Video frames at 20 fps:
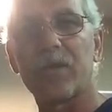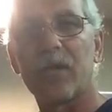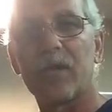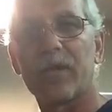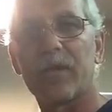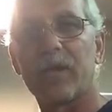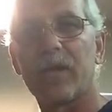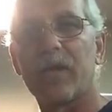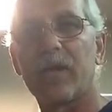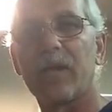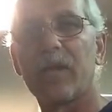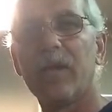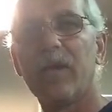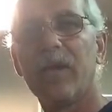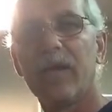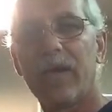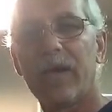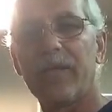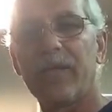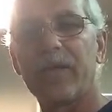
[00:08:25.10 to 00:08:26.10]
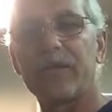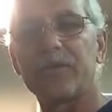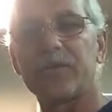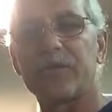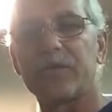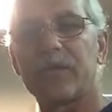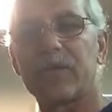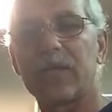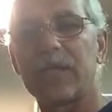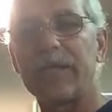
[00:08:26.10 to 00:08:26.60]
like that, and that
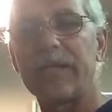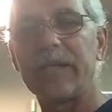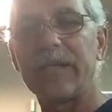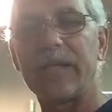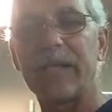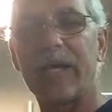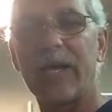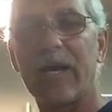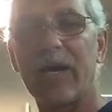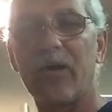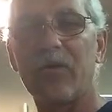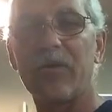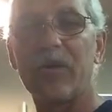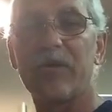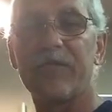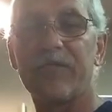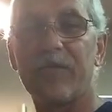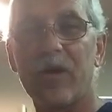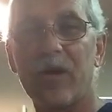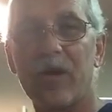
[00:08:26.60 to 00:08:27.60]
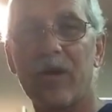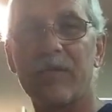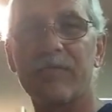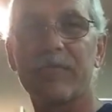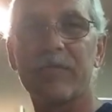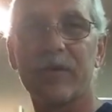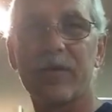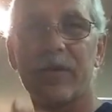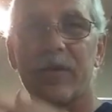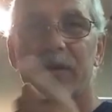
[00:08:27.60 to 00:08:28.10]
should clean it out. If not,
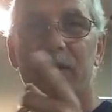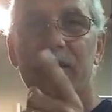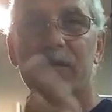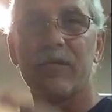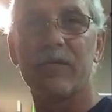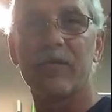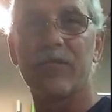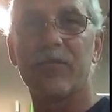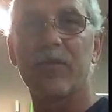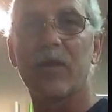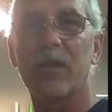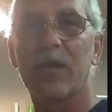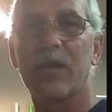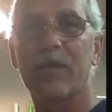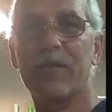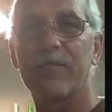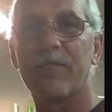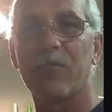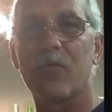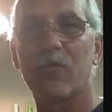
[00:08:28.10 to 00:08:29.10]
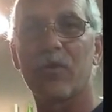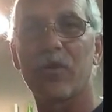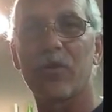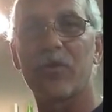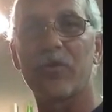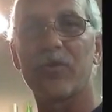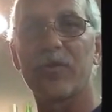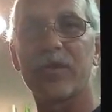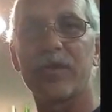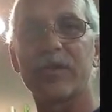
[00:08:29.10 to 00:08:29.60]
again, you've got like
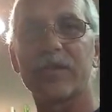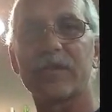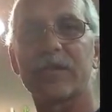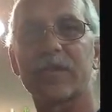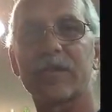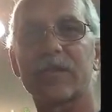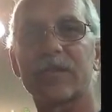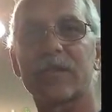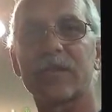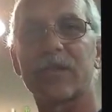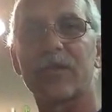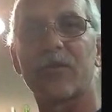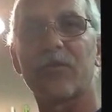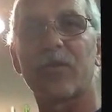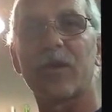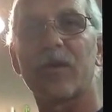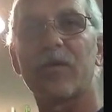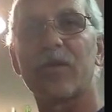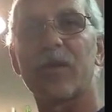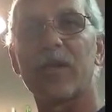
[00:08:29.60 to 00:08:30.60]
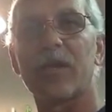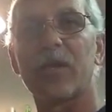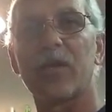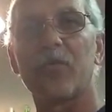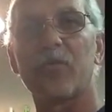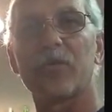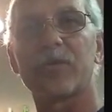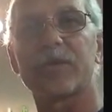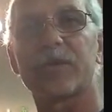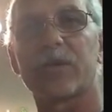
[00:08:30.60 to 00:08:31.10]
400 of these things sitting around at any
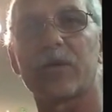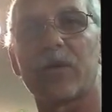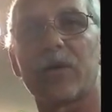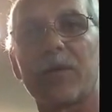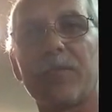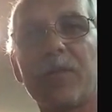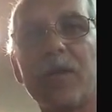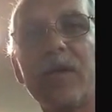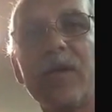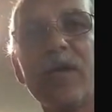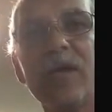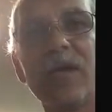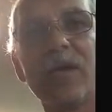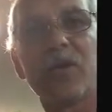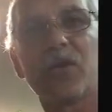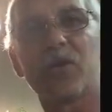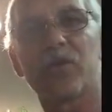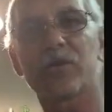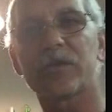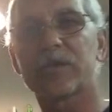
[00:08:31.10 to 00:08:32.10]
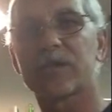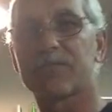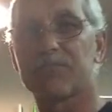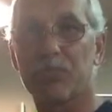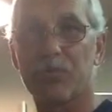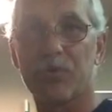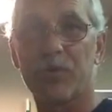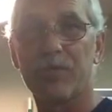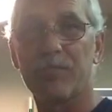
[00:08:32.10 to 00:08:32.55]
one time. Looks pretty